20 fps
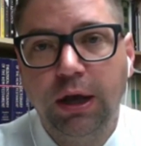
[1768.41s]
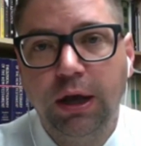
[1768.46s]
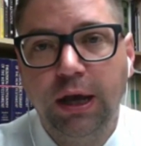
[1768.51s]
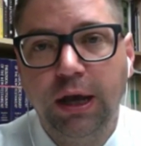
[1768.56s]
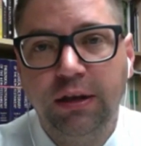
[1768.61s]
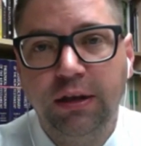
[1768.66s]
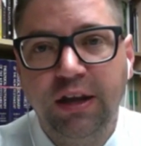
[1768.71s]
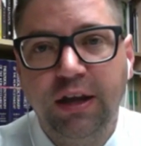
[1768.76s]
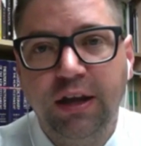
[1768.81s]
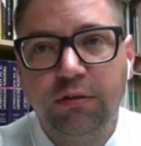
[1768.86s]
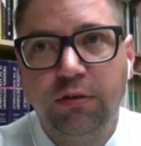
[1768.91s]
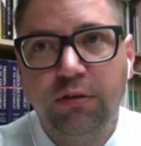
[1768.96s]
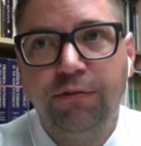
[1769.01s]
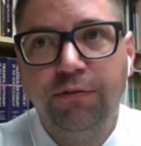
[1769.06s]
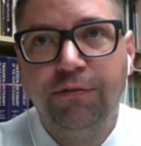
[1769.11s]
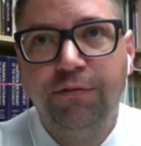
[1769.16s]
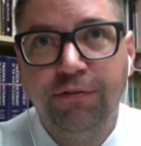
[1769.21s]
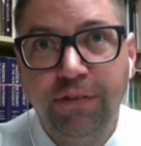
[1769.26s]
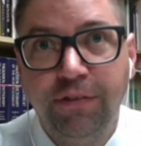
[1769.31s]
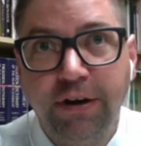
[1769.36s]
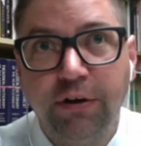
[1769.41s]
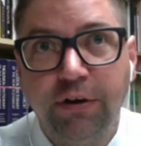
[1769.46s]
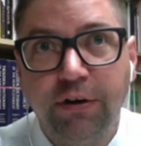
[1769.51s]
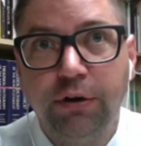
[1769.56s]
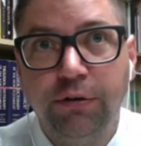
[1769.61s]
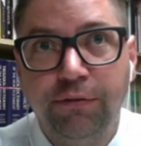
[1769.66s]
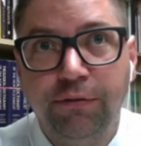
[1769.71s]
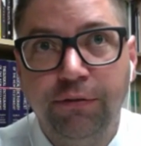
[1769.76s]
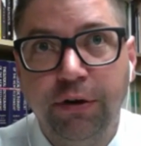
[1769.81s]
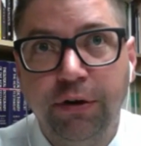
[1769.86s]
It takes a
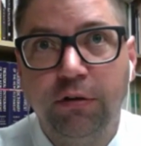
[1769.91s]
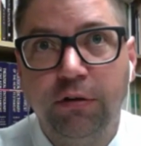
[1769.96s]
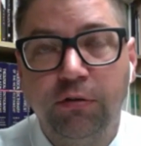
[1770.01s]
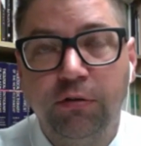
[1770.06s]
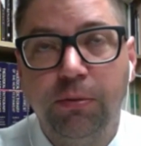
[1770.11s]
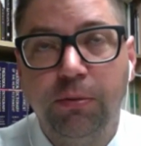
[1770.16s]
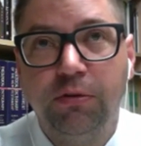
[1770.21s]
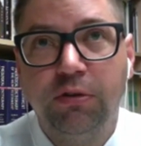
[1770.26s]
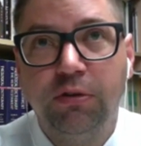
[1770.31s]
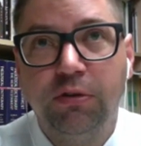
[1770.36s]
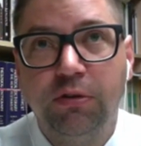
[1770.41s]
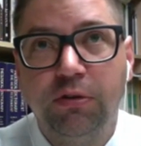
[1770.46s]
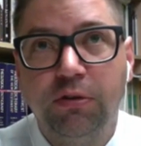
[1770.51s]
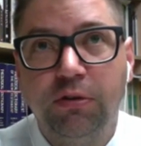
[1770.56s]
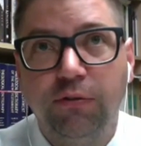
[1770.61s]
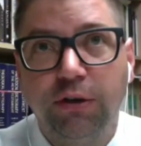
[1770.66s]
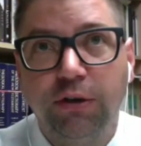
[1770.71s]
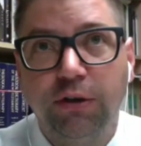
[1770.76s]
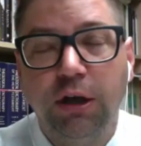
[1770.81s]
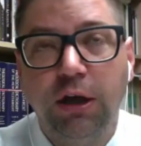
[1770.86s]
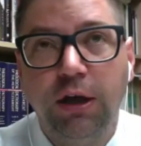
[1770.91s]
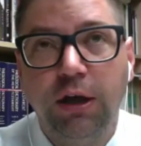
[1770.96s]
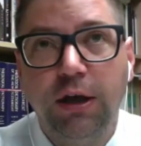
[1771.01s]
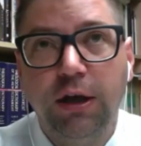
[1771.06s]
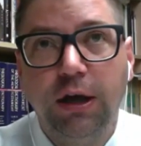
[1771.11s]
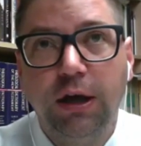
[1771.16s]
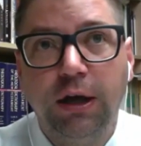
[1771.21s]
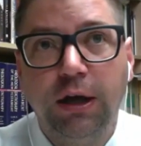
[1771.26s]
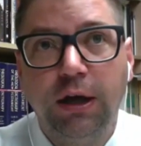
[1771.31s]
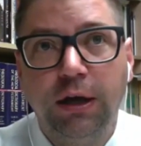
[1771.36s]
very, very specific
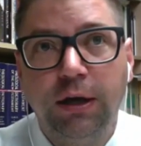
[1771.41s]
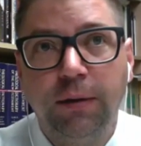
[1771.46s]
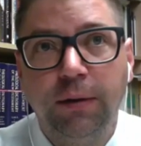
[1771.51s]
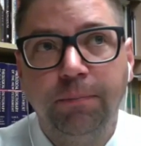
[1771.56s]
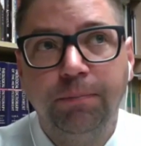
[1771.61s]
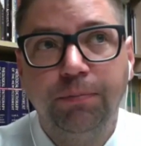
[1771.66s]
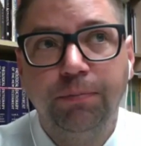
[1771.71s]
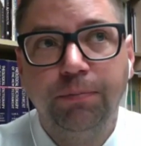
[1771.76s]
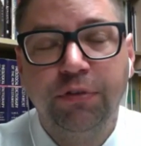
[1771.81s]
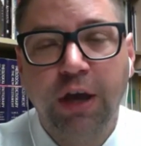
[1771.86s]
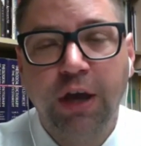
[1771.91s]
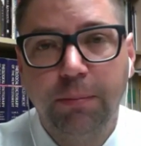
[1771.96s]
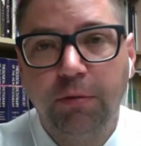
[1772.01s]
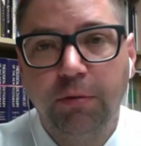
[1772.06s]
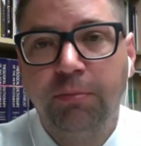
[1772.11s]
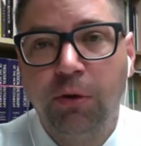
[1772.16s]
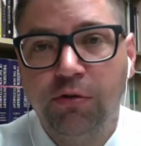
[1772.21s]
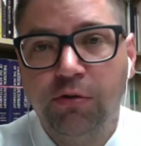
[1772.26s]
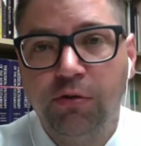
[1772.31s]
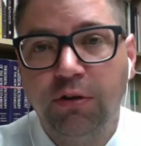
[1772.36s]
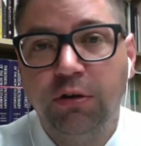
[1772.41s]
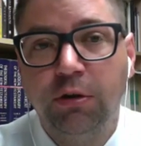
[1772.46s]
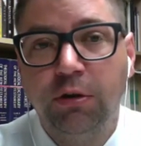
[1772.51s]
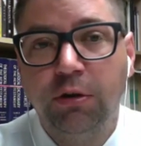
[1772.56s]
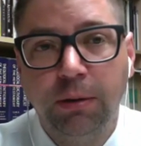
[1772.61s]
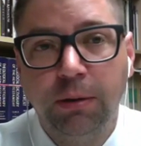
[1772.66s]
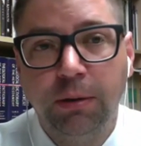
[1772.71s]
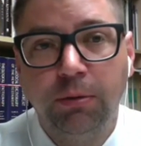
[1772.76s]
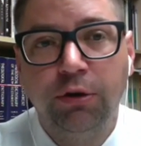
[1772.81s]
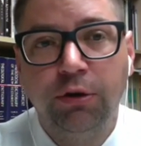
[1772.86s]
type of person to
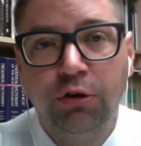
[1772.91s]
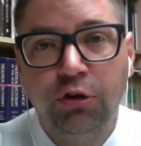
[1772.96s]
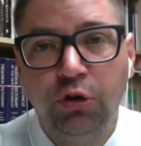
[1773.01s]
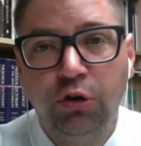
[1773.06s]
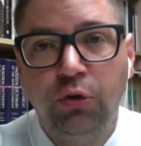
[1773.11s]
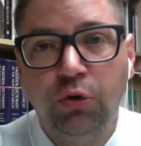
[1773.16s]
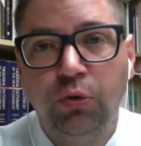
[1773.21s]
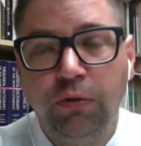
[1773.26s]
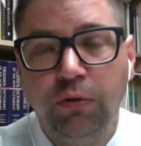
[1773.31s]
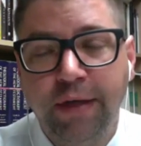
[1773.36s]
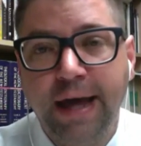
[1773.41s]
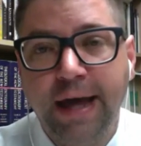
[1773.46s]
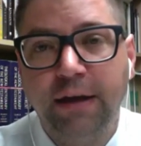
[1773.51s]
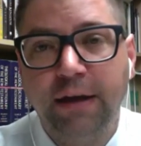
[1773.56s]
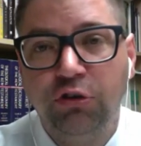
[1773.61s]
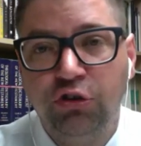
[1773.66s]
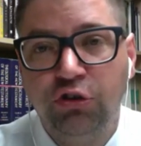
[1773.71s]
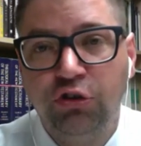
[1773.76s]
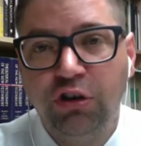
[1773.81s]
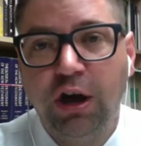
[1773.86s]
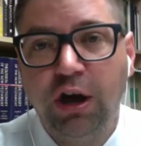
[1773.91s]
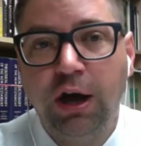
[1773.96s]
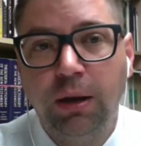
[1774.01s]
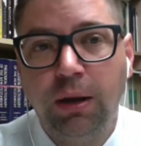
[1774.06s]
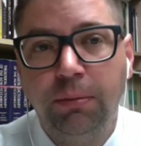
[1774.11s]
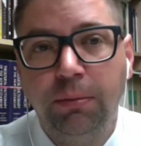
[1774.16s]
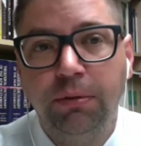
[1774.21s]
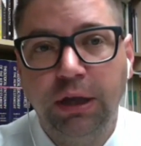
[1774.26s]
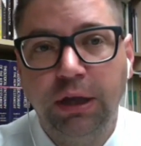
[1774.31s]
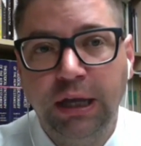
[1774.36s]
be able to do that
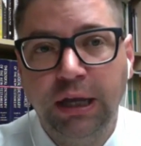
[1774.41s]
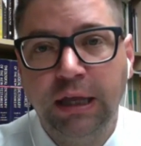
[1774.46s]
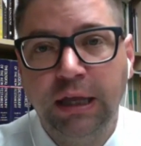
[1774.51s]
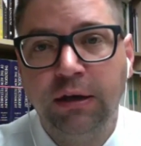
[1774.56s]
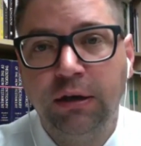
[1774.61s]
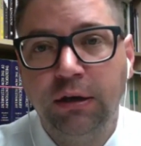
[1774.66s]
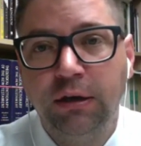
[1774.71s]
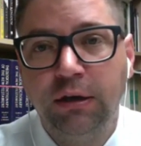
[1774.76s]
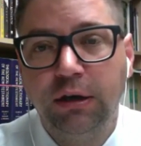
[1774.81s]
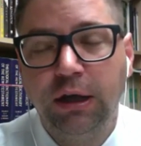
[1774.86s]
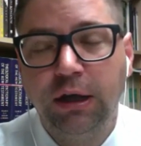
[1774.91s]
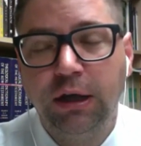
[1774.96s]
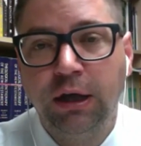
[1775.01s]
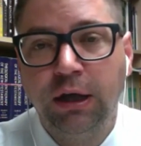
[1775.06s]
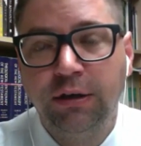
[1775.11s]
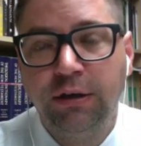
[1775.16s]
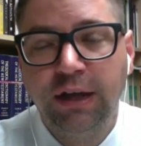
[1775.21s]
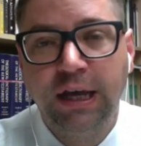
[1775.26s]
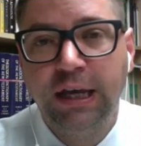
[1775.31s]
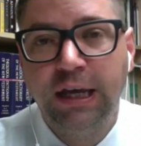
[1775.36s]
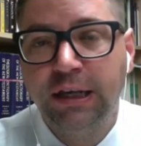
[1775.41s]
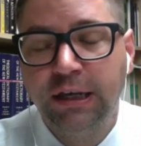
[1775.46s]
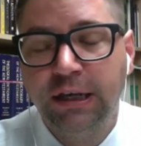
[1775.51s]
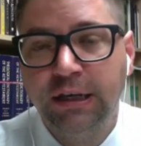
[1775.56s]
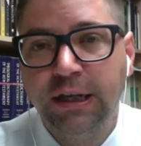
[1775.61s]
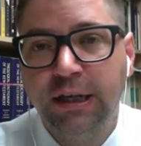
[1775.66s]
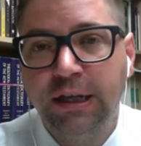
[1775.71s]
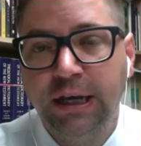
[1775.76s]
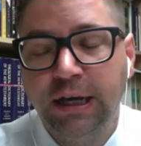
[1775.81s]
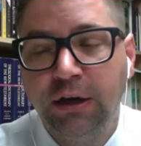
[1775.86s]
job in
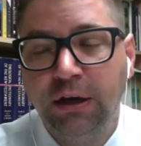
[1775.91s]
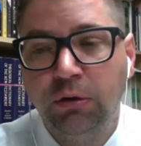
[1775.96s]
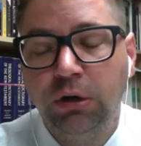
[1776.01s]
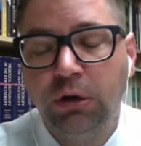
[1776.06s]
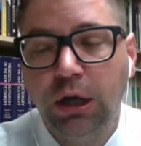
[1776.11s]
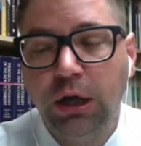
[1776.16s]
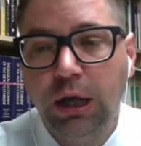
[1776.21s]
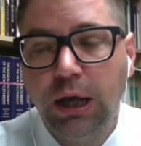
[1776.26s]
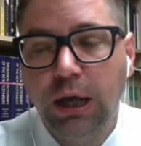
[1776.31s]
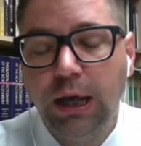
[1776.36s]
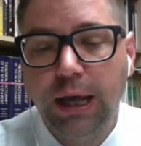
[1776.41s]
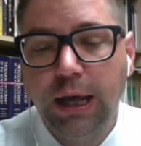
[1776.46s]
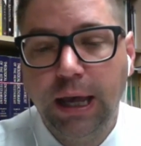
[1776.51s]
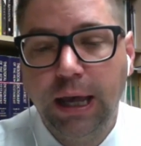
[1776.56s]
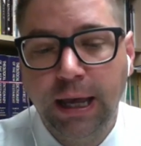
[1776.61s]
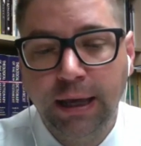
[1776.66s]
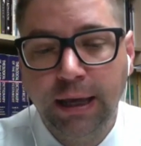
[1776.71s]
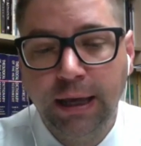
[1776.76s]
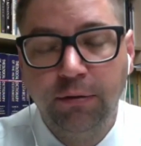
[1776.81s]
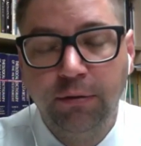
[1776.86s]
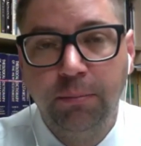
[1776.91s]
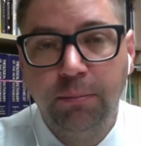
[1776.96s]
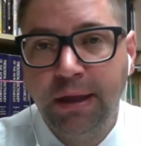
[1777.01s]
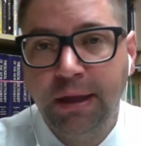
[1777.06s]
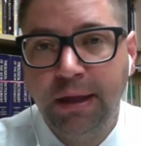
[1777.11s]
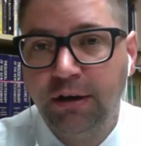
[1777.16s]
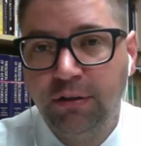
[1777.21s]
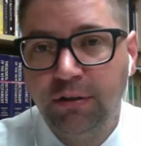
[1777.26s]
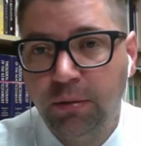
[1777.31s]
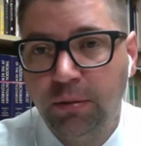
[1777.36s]
and day out, and
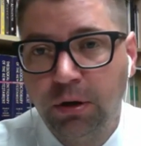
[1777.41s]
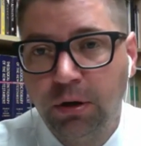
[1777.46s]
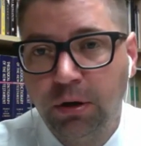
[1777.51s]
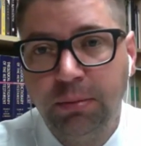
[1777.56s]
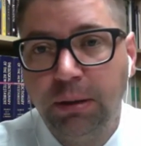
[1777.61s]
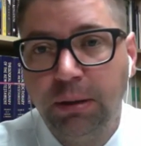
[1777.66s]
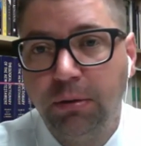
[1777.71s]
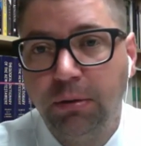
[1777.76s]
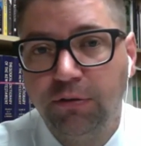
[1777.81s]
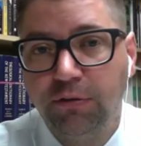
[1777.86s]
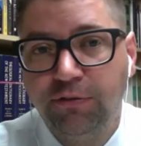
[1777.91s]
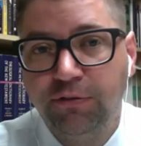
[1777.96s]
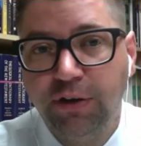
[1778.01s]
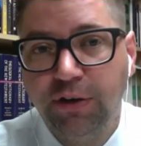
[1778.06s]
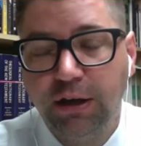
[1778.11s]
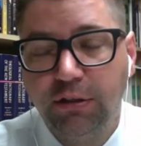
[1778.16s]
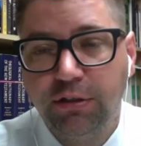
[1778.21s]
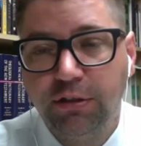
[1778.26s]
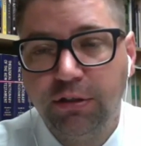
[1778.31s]
many of them are people of faith.